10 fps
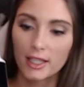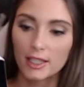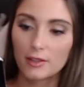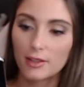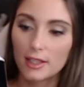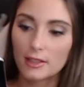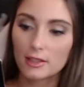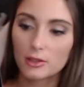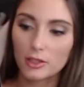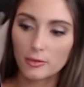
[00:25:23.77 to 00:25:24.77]
You think
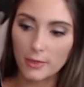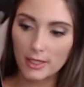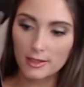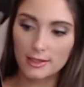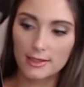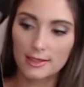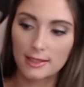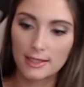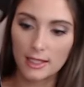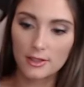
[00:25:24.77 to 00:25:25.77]
the Lord Magus is in
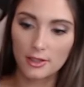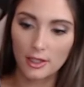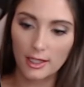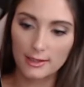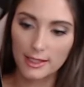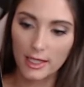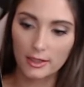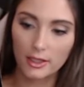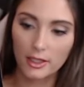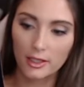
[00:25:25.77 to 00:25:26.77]
danger, asked
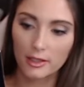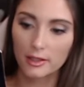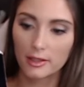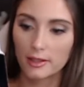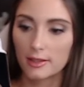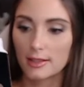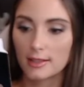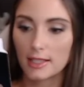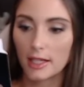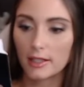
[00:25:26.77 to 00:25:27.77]
Khadgar. The
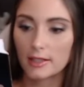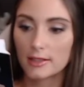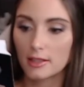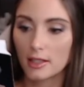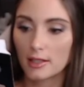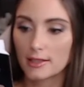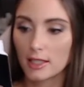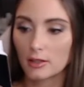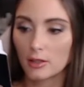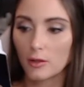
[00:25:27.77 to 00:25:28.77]
desire to not
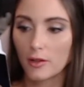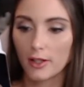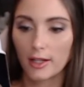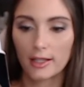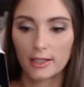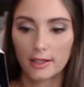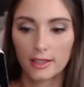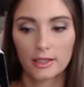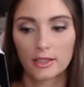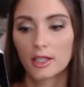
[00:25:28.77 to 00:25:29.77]
tell Lothar
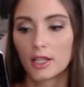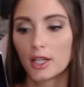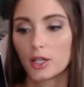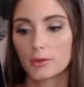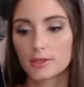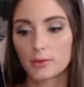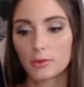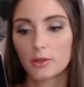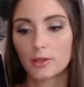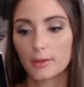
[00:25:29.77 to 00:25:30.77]
anything was
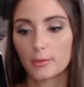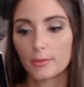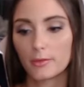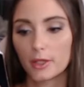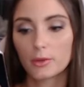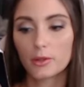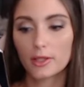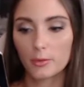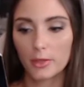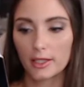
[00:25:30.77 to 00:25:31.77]
eroded,
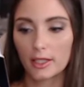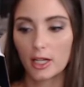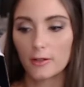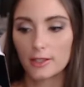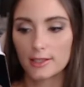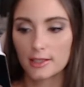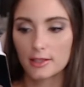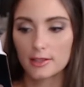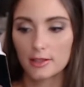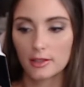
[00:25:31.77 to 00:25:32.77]
eroding by the obvious
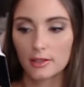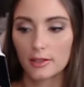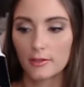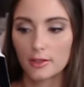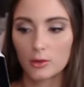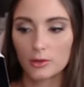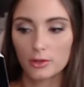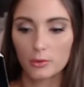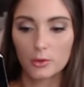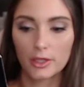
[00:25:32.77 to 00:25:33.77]
concern of the
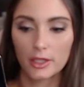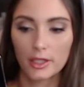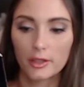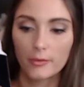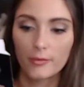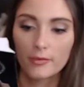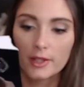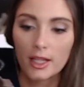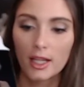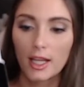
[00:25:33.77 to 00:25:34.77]
older warrior.
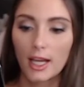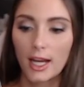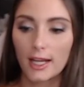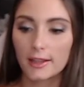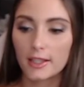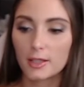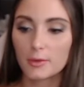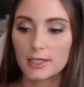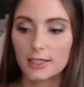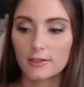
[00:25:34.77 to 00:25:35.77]
I think
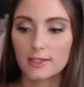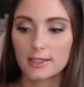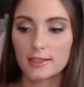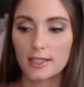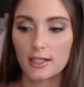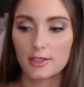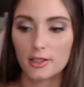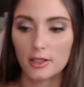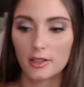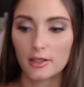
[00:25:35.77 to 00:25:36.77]
Medivh is in
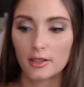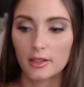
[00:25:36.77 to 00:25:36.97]
danger